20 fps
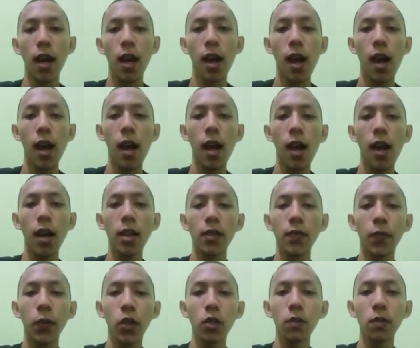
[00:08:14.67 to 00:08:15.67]
as
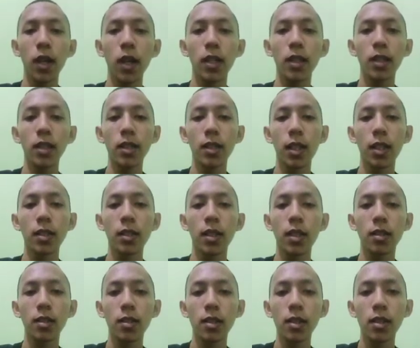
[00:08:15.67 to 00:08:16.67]
found by the
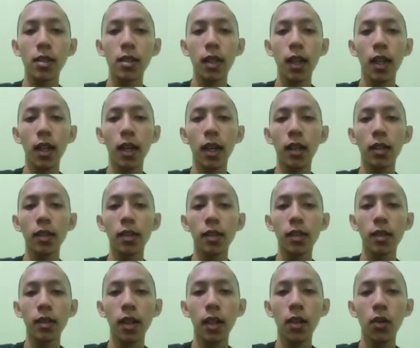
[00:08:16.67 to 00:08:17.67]
researchers that
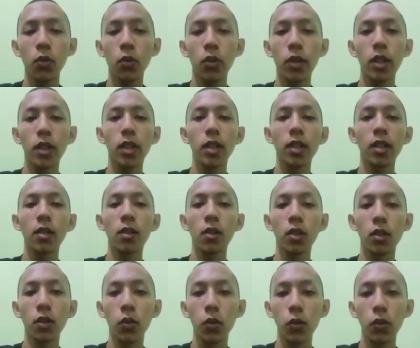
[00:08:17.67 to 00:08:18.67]
there were
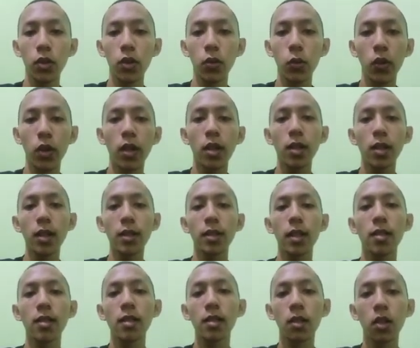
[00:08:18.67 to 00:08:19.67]

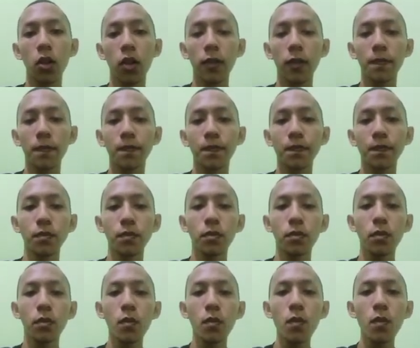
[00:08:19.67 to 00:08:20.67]
research done.
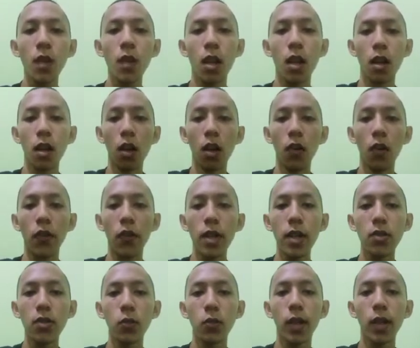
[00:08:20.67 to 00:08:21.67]

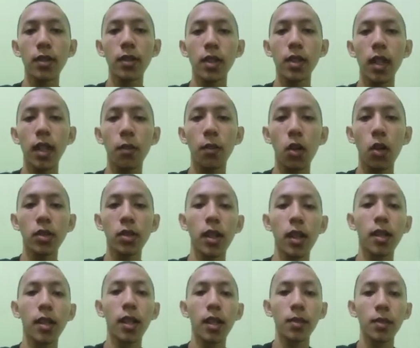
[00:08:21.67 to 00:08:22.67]
First, Sumantri about
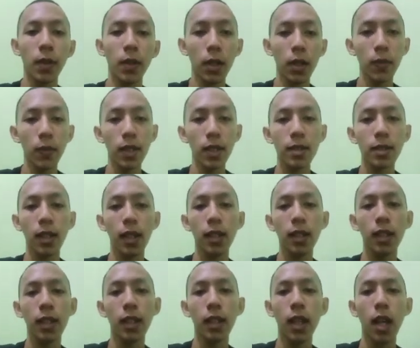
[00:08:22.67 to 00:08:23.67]
an experimental
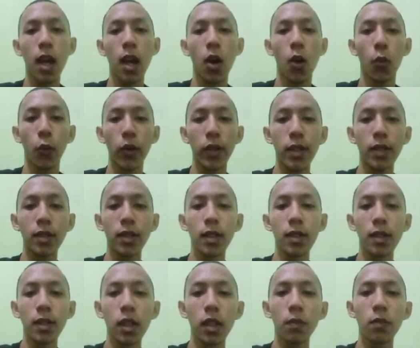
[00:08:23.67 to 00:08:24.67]
study with the
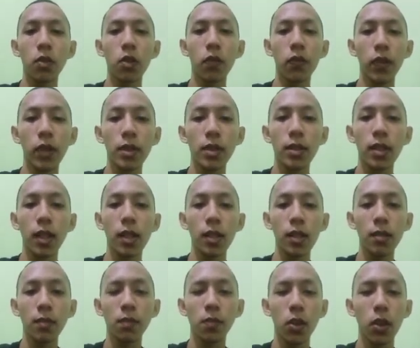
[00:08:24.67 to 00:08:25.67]
title Improving
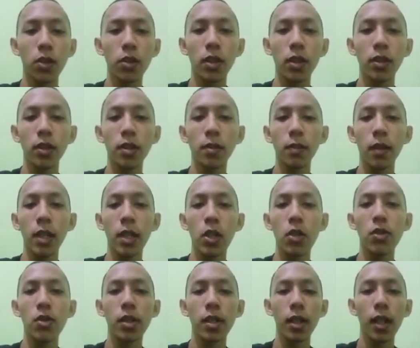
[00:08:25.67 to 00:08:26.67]
Student Pronunciation by
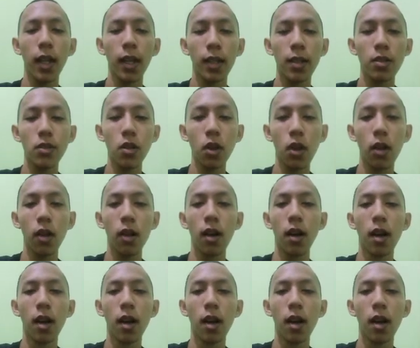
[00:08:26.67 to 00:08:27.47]
Using English Song.